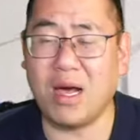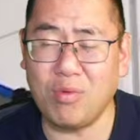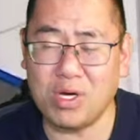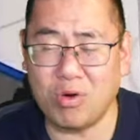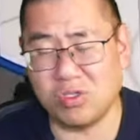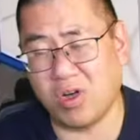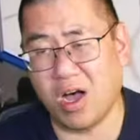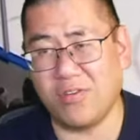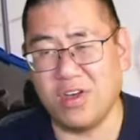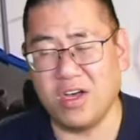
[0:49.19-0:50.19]
That one goes
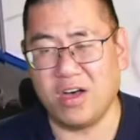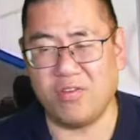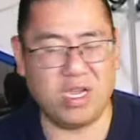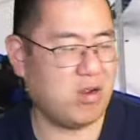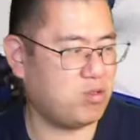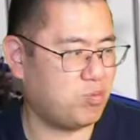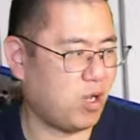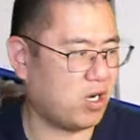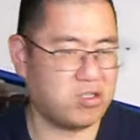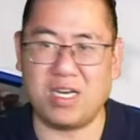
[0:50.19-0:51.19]
off of Ingram's
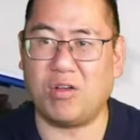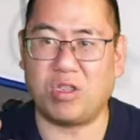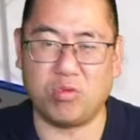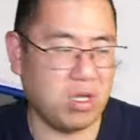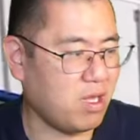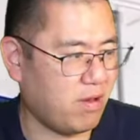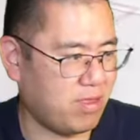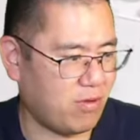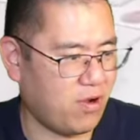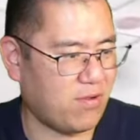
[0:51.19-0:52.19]
blocker. So now 3
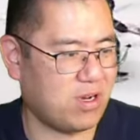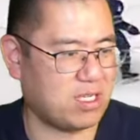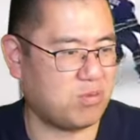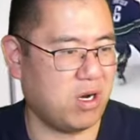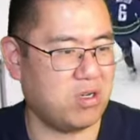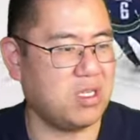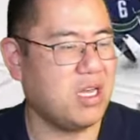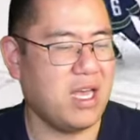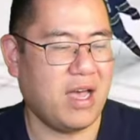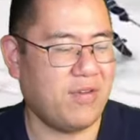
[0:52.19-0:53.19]
of the 5 Canucks players
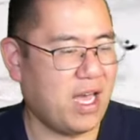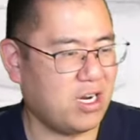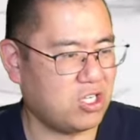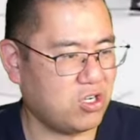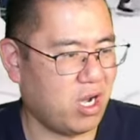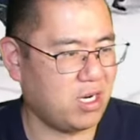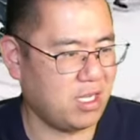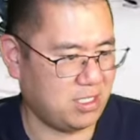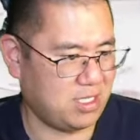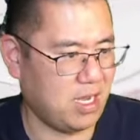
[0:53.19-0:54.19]
have had a shot
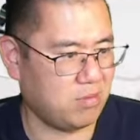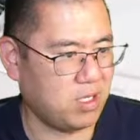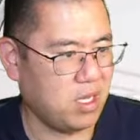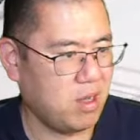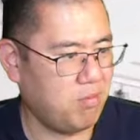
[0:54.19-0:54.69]
attempt.